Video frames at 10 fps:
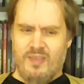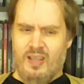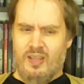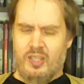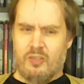
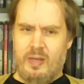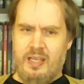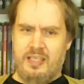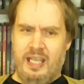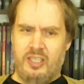a
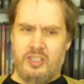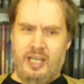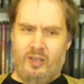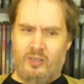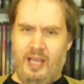straight dex
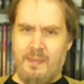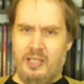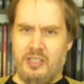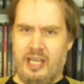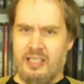check or
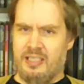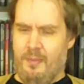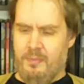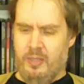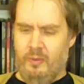climbing check is
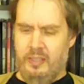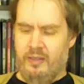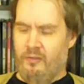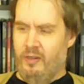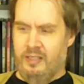something totally
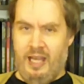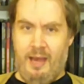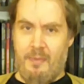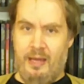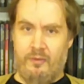different. And
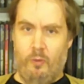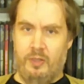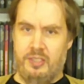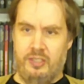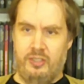combat, of
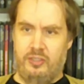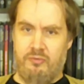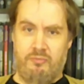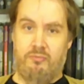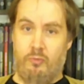course, is
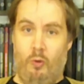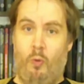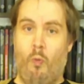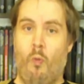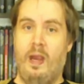
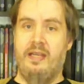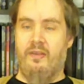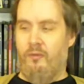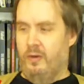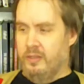way
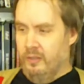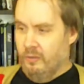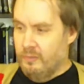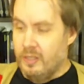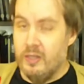different. You
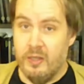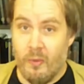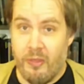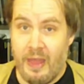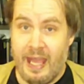know,
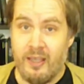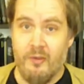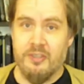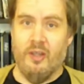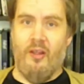no
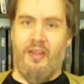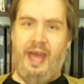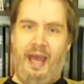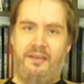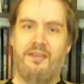thacos and all
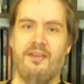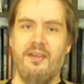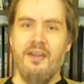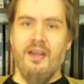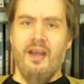that.
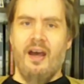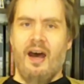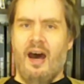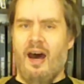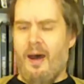
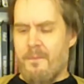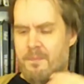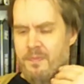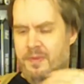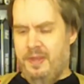
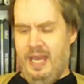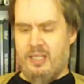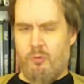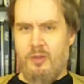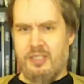Um,
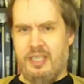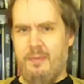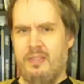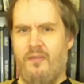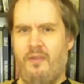that's where this
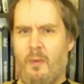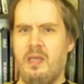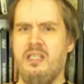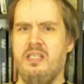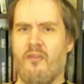game is a
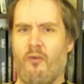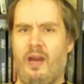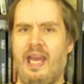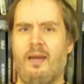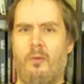very
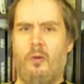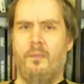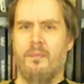different animal.